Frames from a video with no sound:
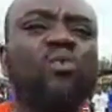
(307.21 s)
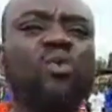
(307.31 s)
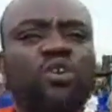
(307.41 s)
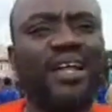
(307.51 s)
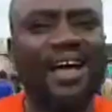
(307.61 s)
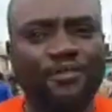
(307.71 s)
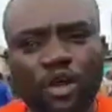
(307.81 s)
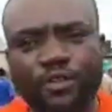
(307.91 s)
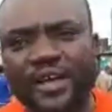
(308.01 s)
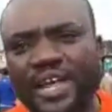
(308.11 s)
don't have
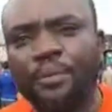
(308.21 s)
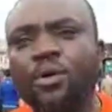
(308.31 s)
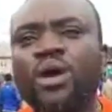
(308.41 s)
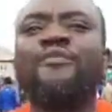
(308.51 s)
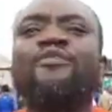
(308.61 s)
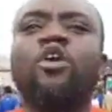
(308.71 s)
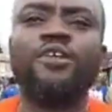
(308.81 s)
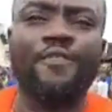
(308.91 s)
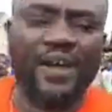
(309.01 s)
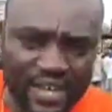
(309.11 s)
Godfather, but we have God the
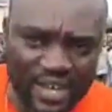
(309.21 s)
Father.